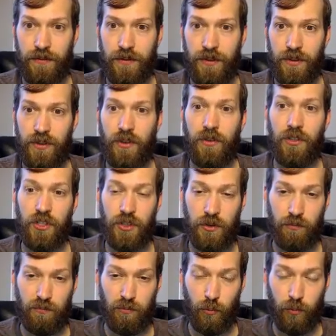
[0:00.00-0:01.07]
So there's
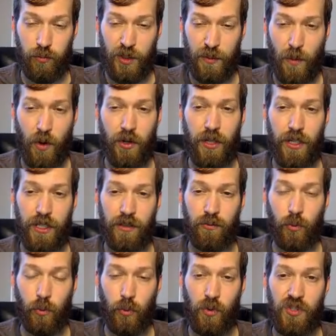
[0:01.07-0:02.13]
smoking
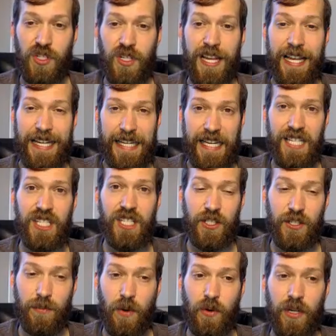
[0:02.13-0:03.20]
rules against
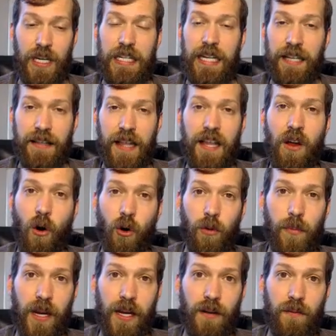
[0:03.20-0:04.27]
smoking, and they are
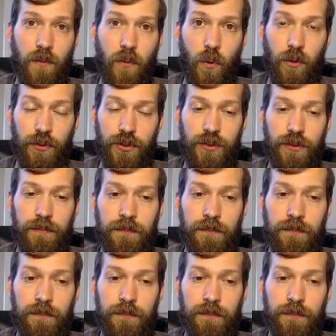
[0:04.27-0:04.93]
being enforced.